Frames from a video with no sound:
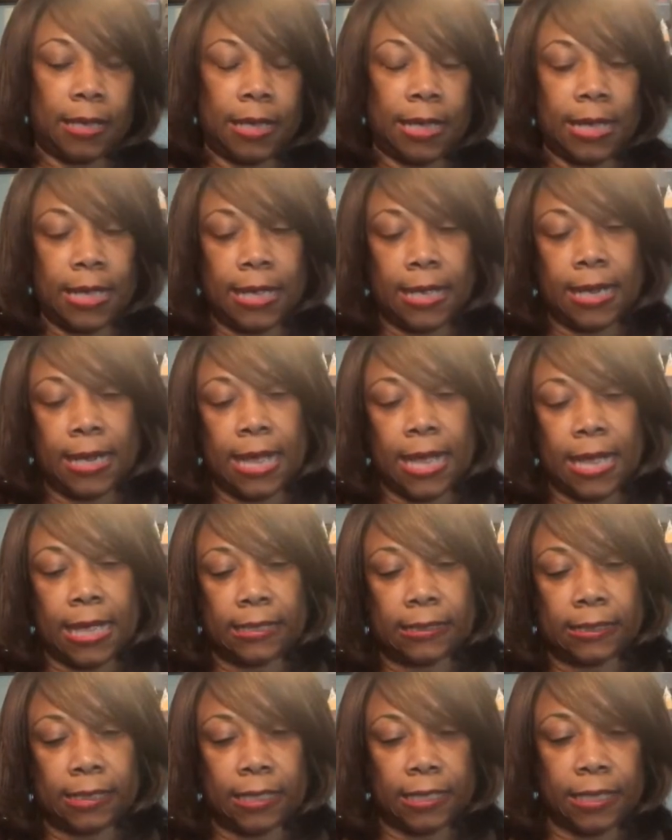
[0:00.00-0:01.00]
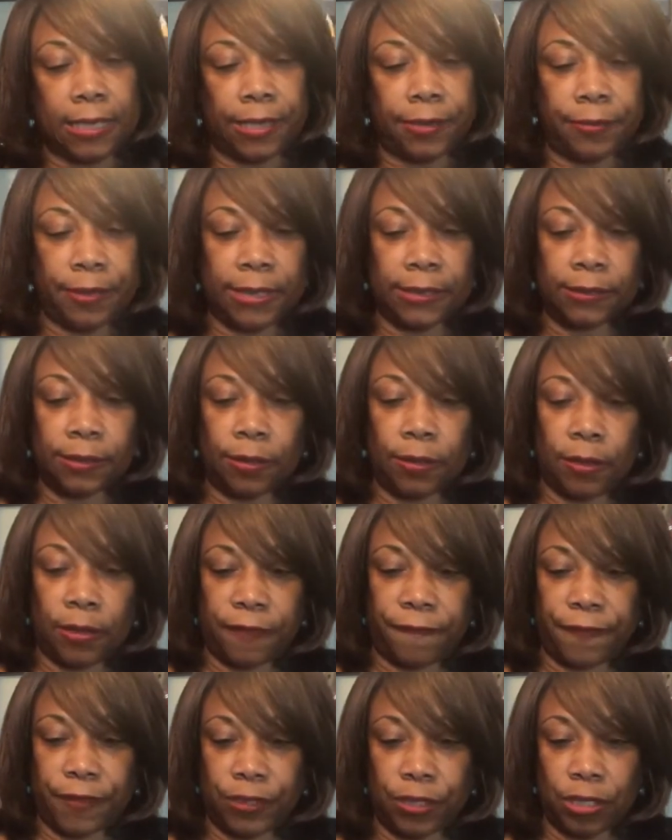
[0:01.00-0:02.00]
It has, the earrings are on
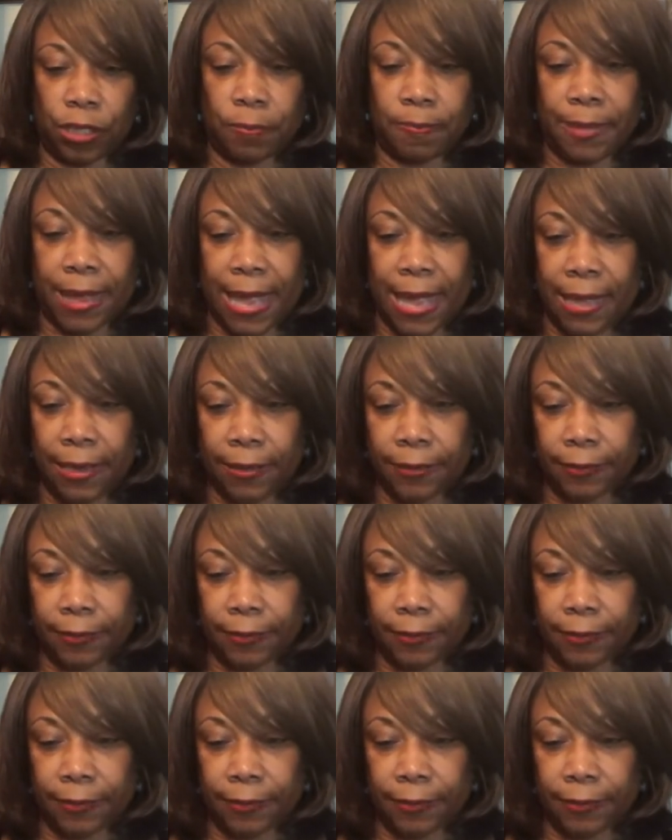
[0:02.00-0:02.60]
a fisher back.